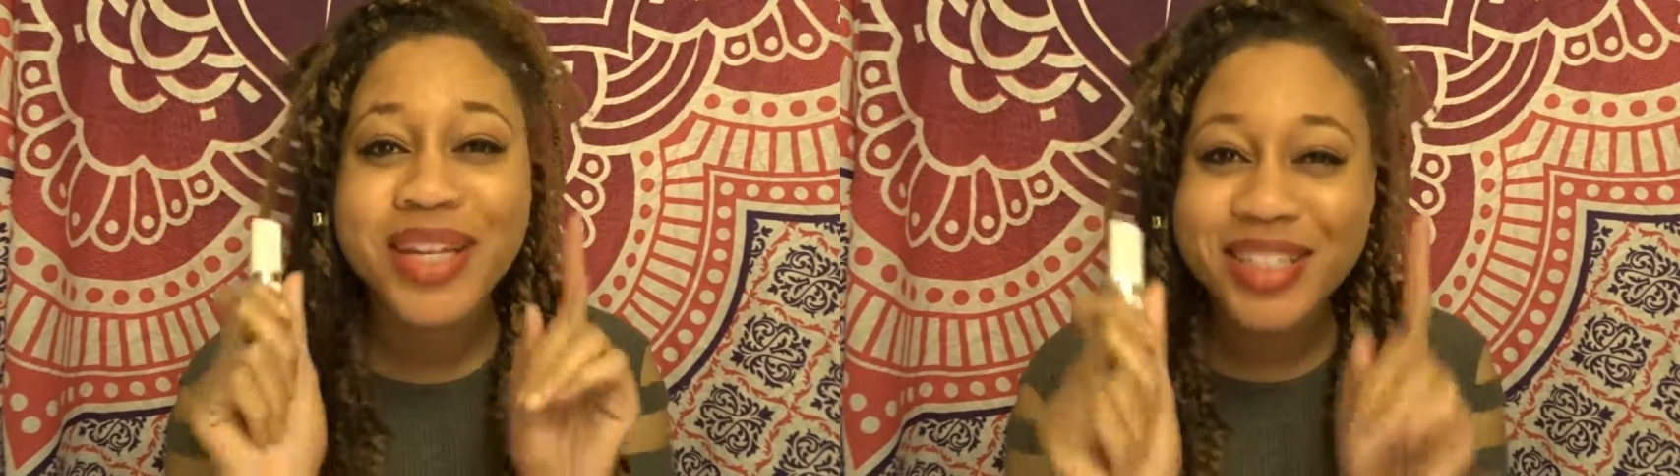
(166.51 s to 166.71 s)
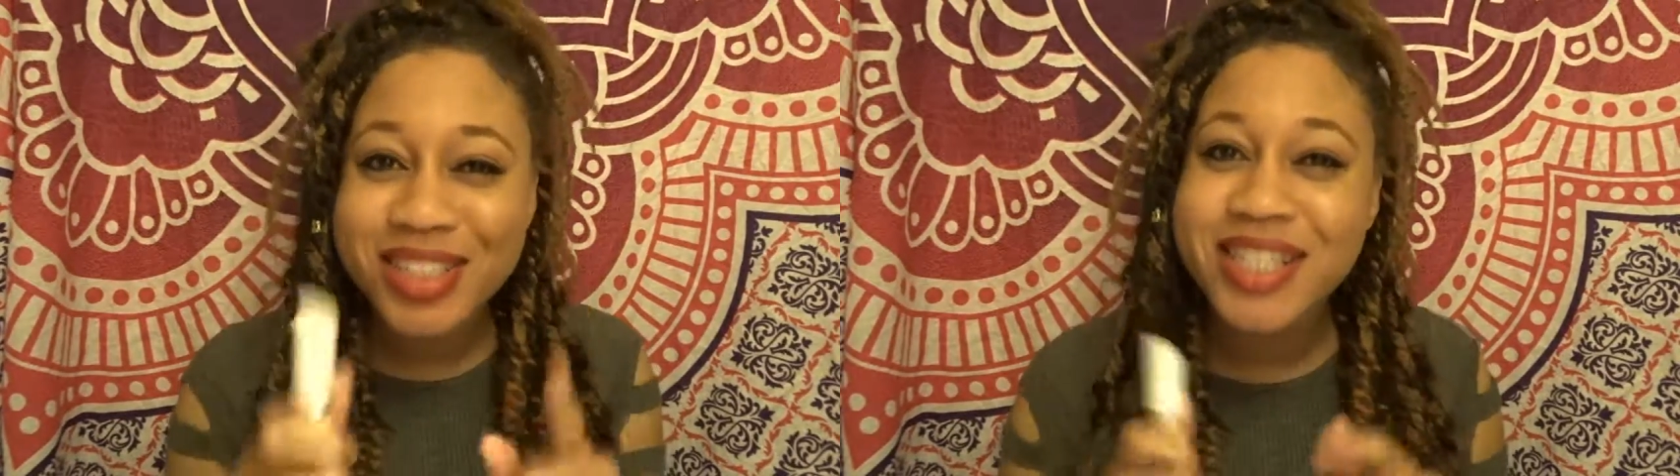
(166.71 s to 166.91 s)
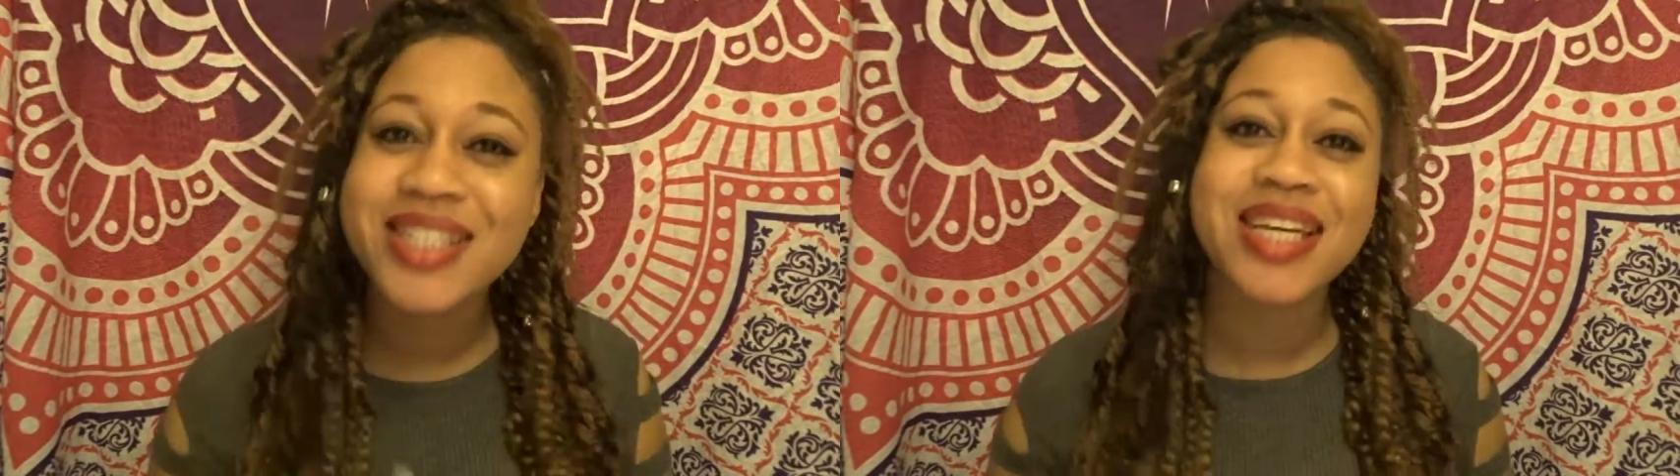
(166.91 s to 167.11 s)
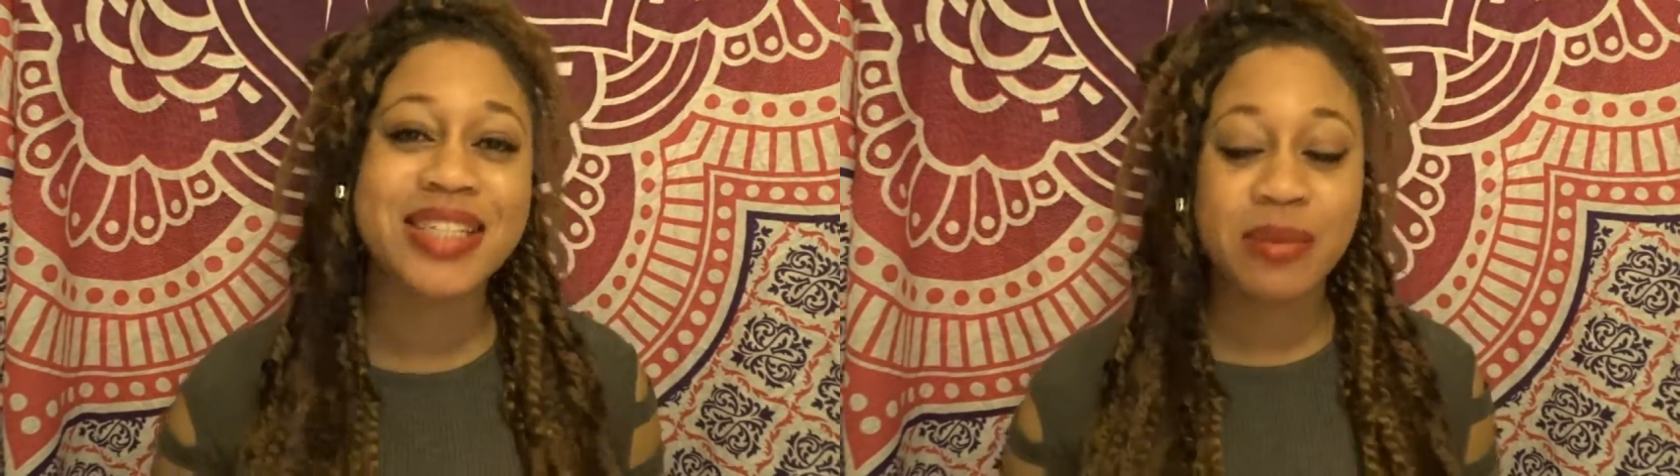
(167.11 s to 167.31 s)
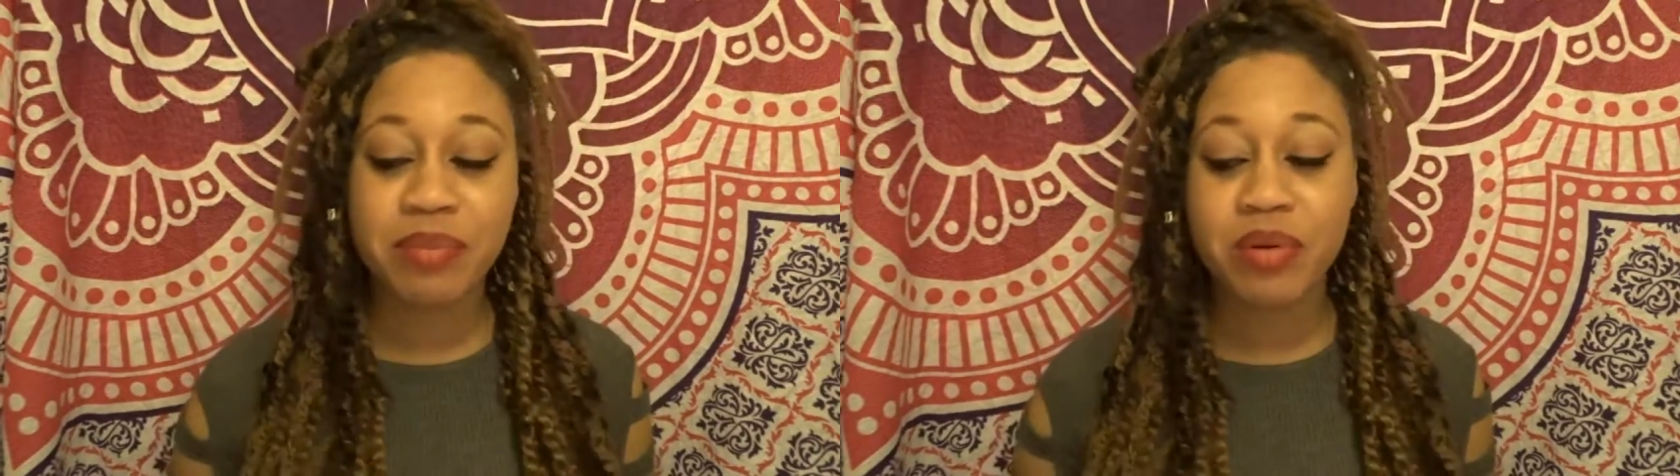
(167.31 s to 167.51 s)
just that
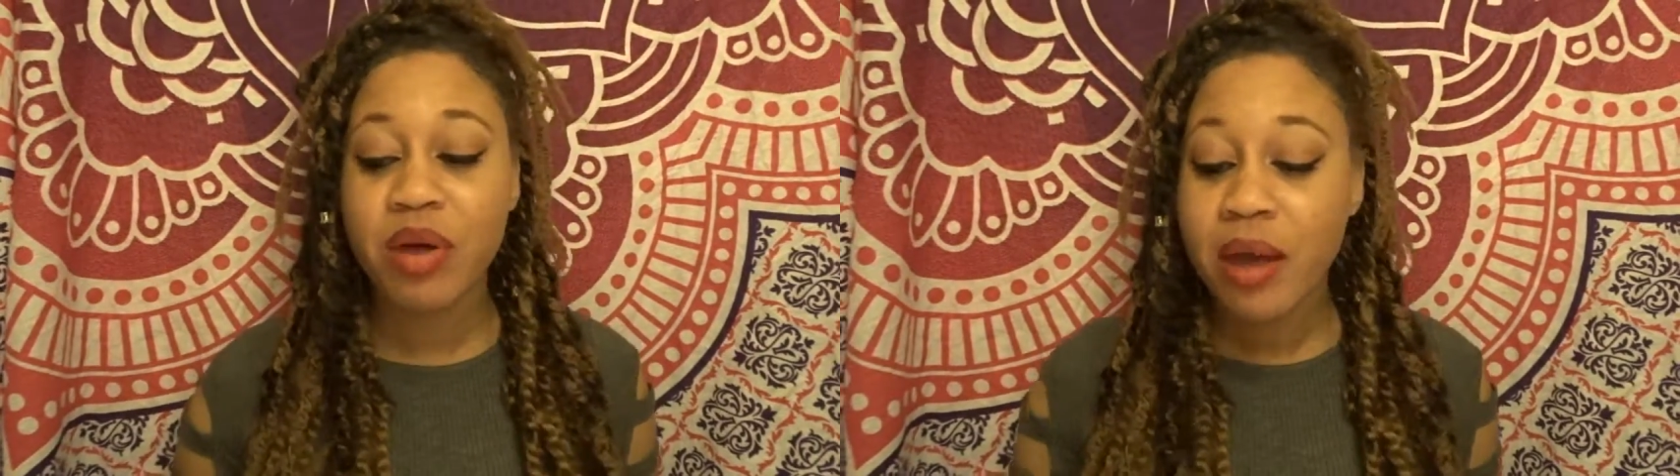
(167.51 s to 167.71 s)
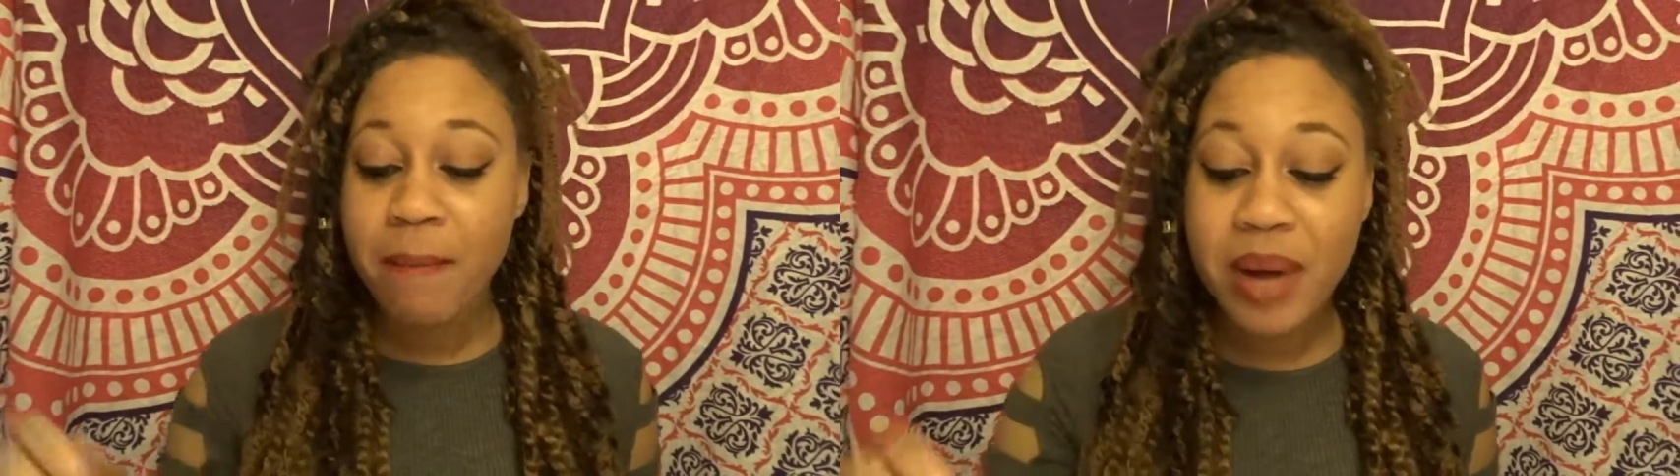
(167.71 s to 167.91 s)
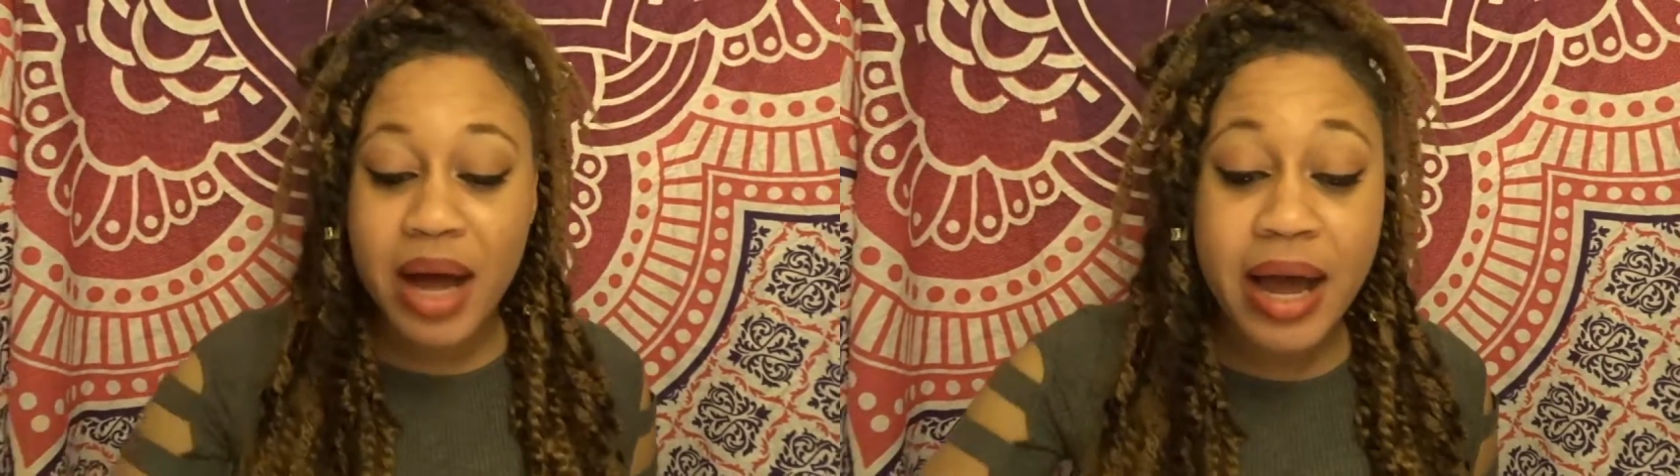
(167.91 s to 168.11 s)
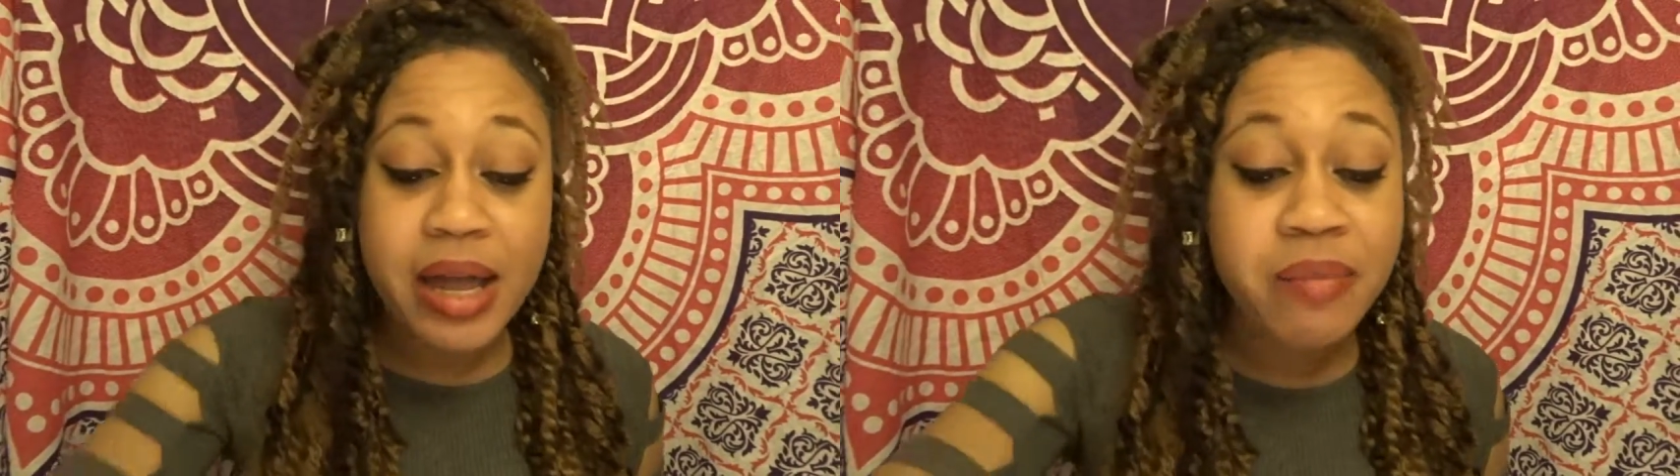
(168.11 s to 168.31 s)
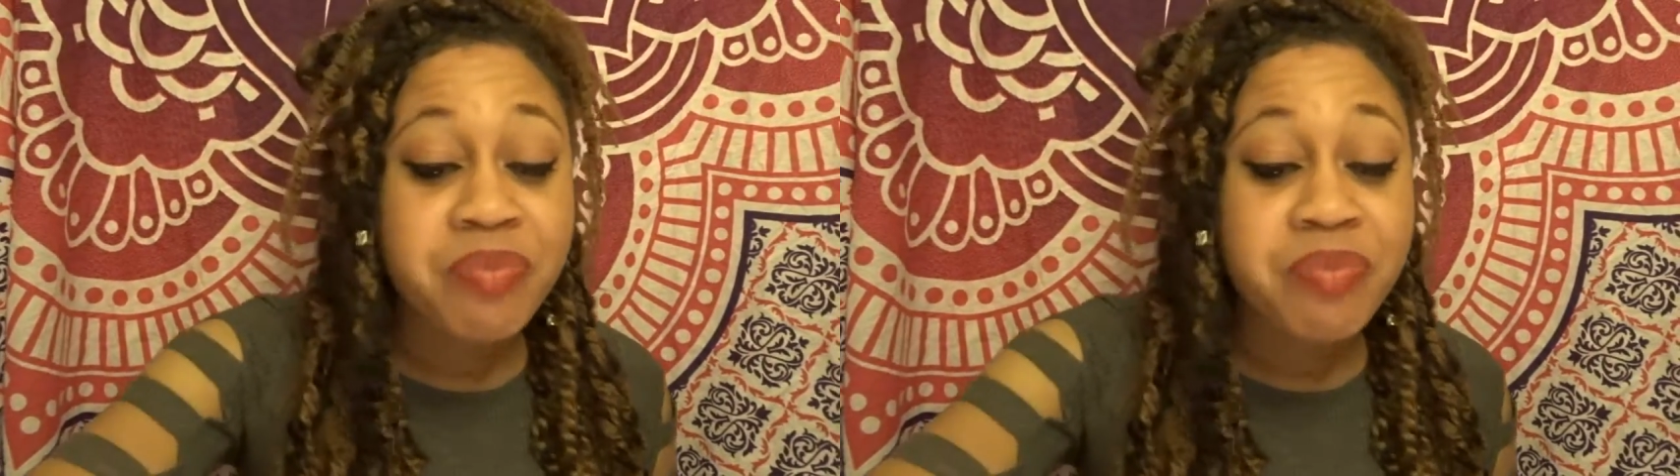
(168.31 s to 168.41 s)
simple by